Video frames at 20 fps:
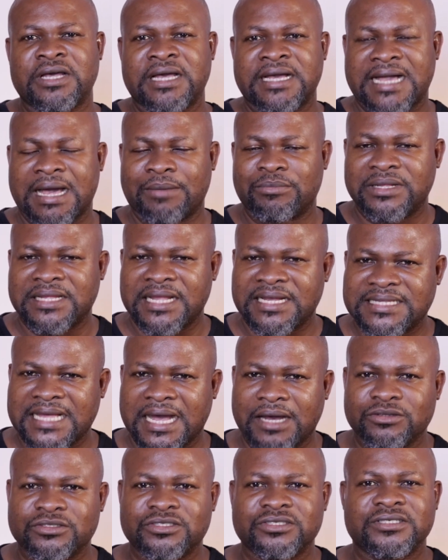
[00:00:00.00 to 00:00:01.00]
can be let
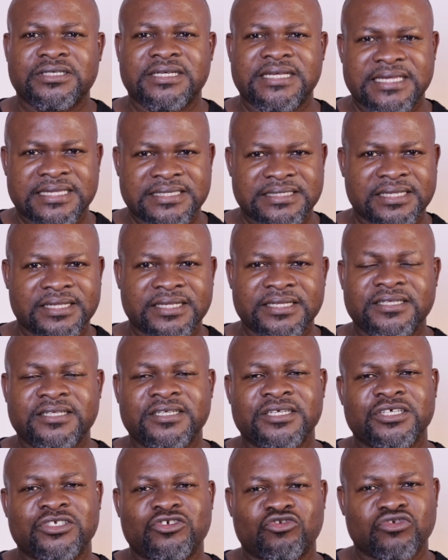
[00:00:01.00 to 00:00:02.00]
out easily
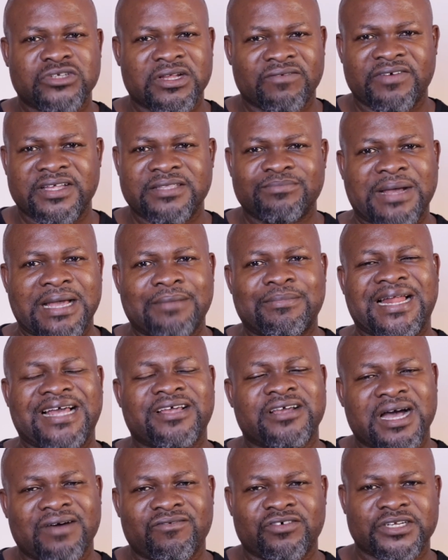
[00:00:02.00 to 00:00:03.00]
through the vent pipe that
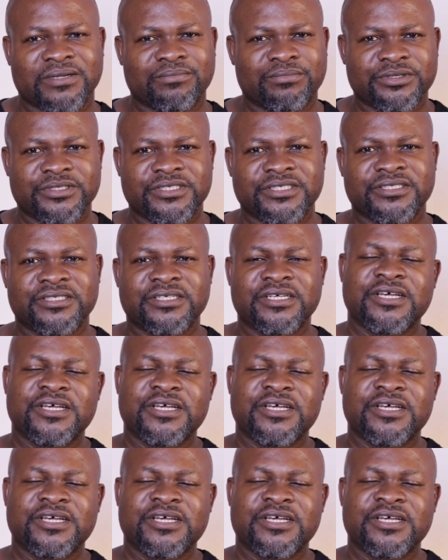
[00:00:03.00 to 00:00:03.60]
you have on the building.